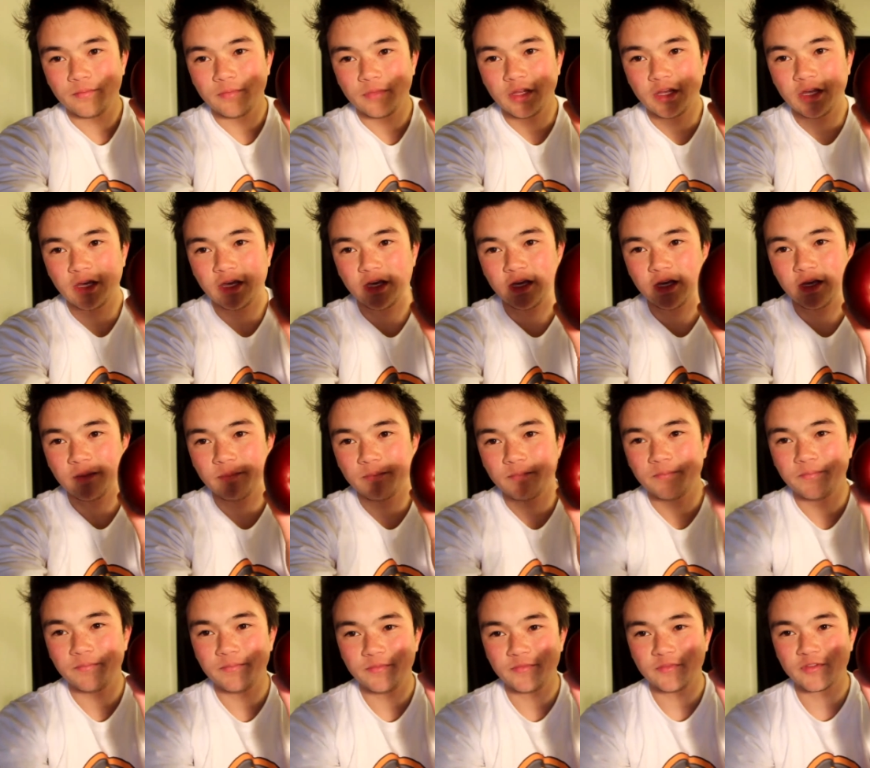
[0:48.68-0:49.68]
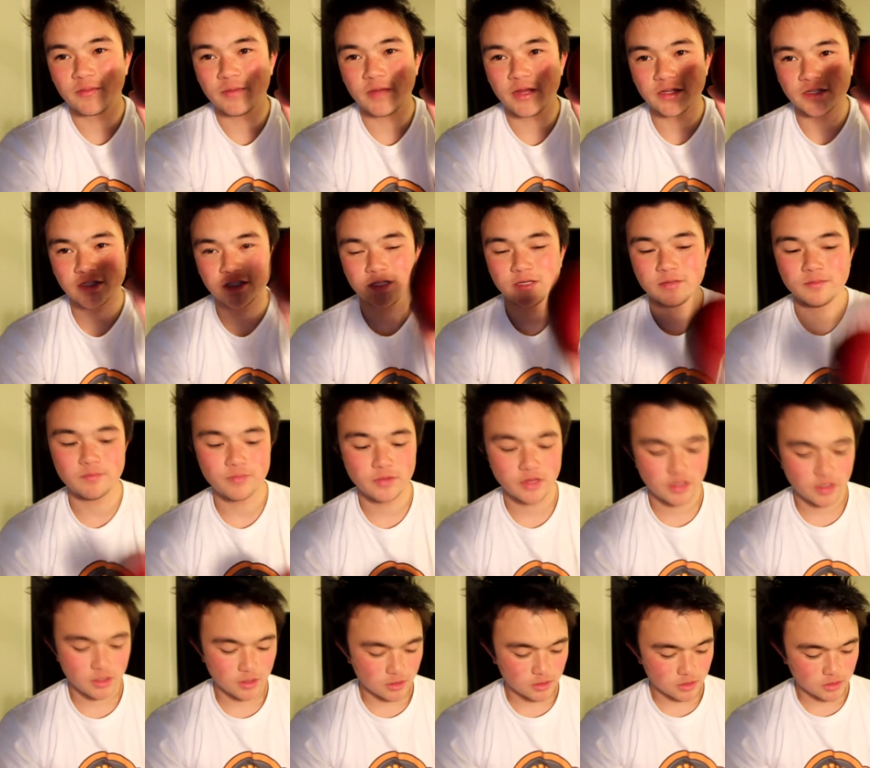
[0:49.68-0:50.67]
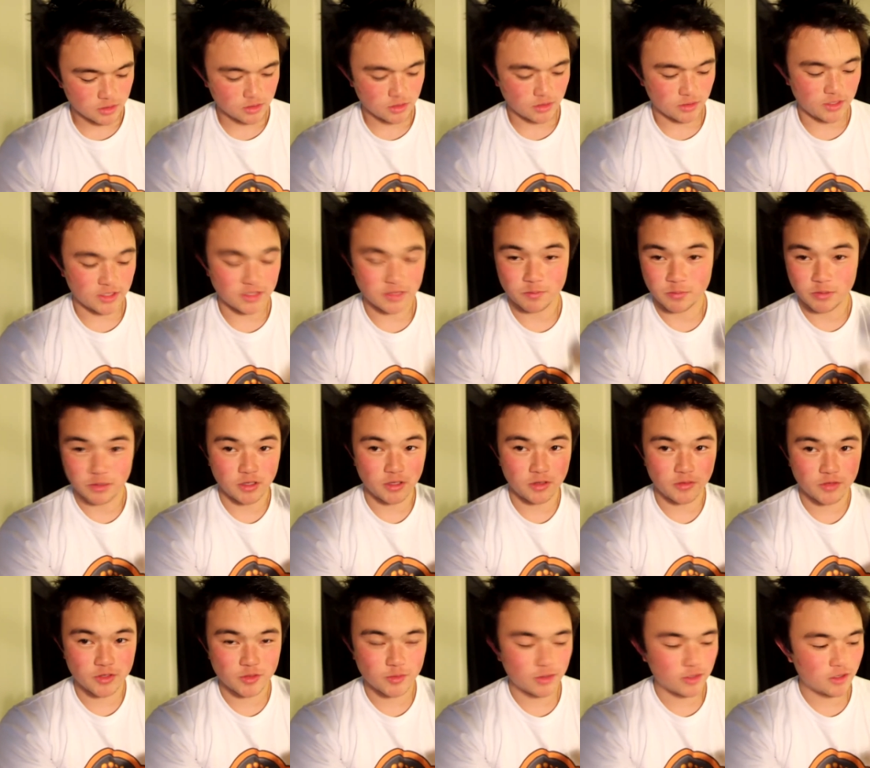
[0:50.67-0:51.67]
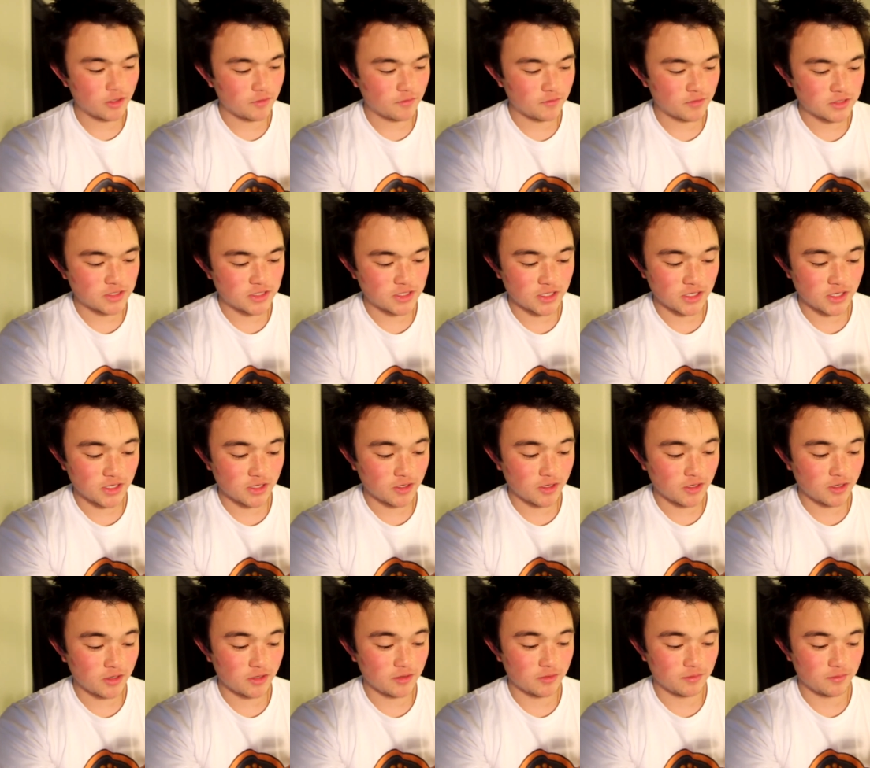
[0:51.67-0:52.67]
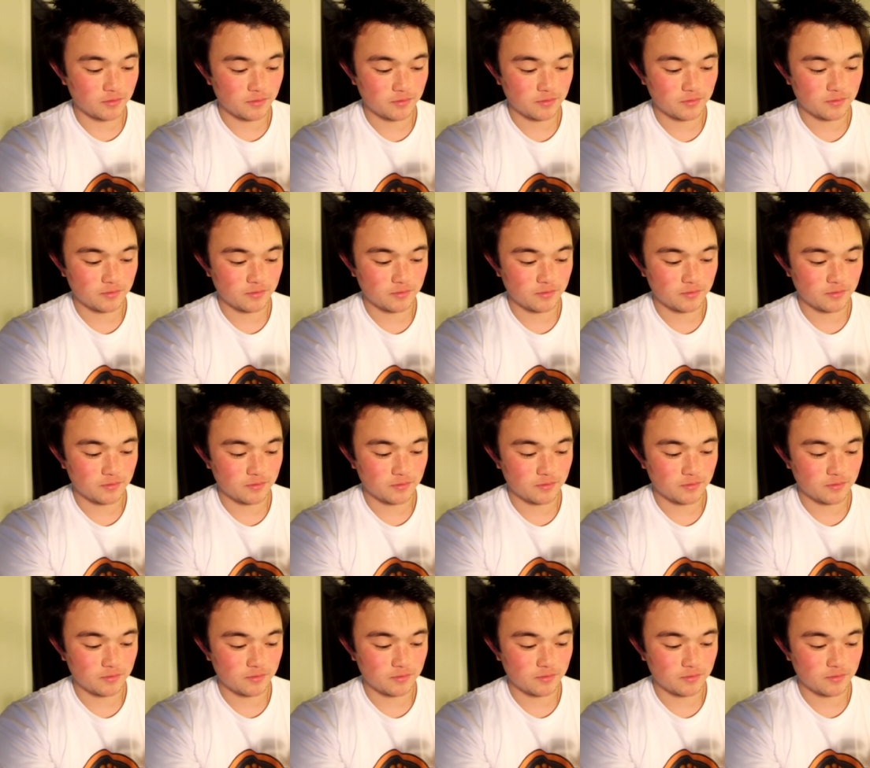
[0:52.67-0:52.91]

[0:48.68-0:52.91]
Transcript: Yeah, from Nelson. So let's peel this one off and stick it on.